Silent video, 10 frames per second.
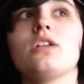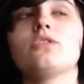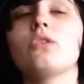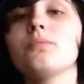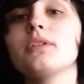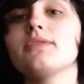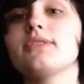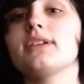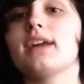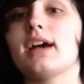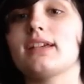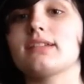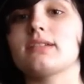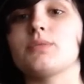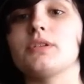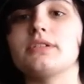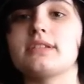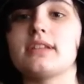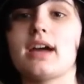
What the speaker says: don't be afraid to ask the person.